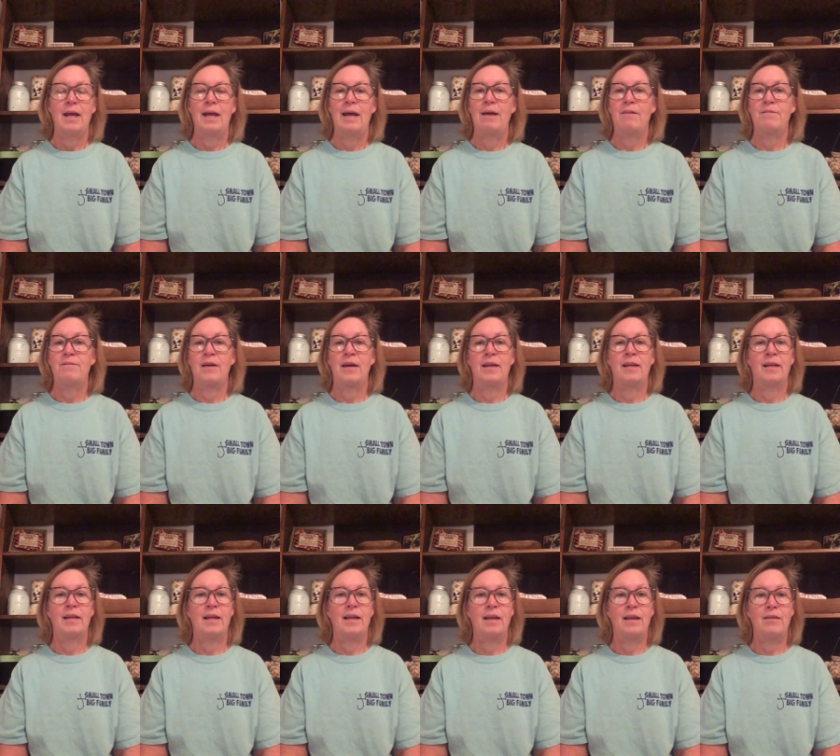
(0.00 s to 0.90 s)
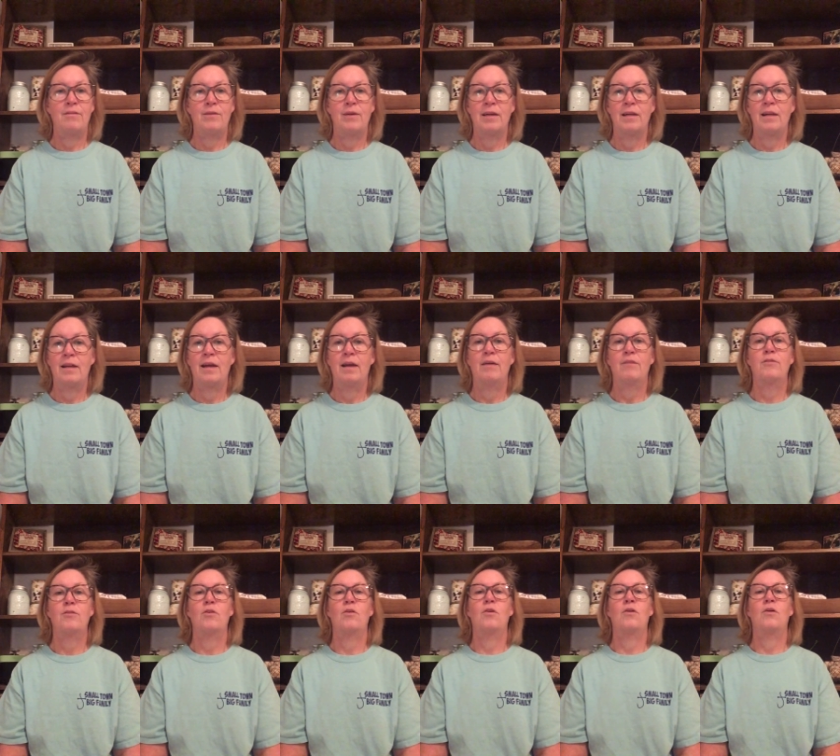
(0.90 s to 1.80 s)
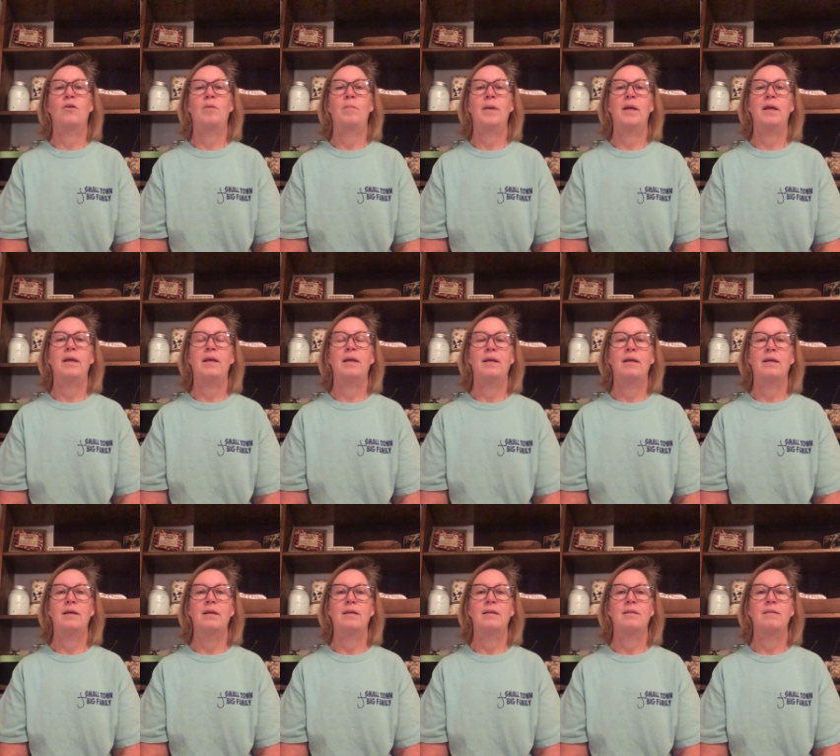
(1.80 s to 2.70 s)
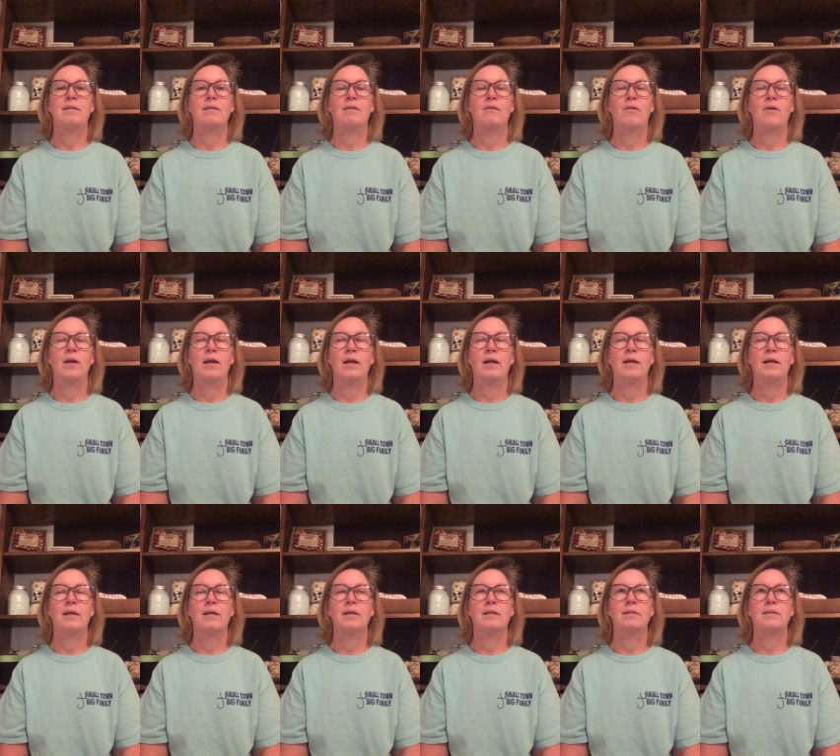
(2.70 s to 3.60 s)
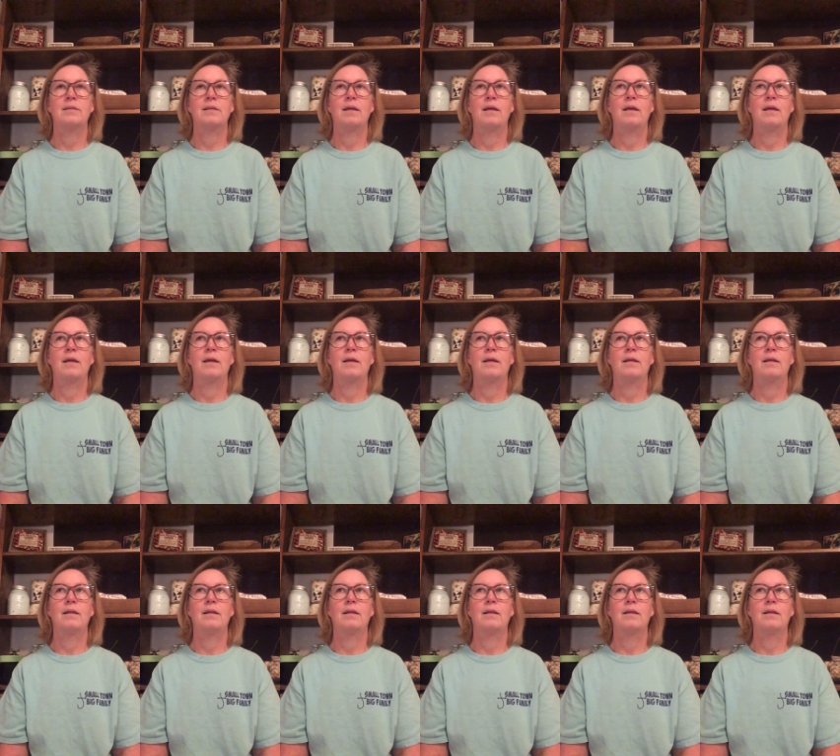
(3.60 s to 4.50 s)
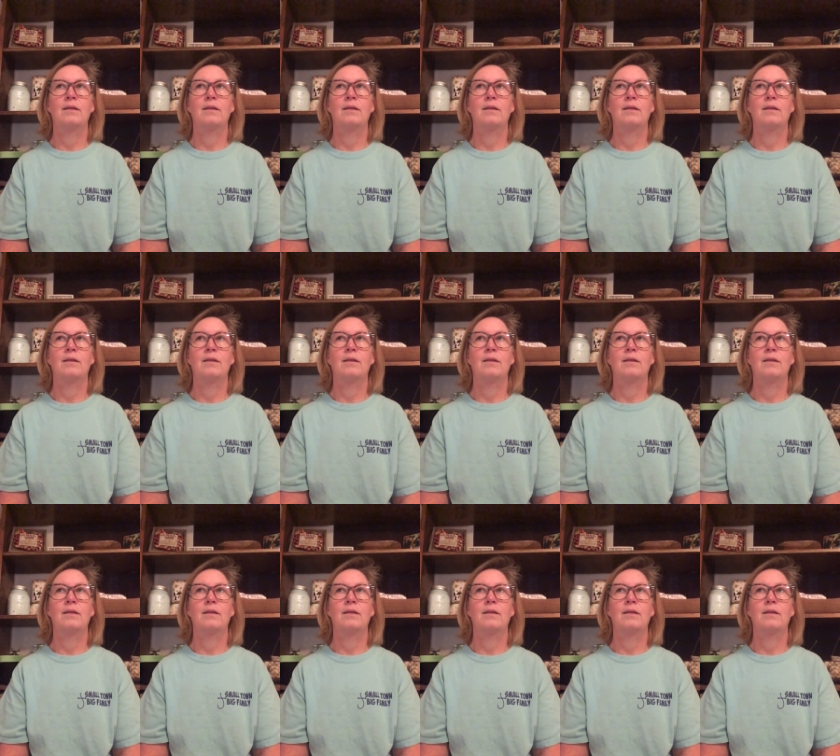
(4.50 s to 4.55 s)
I finally gave in after all my kids and grandkids, and,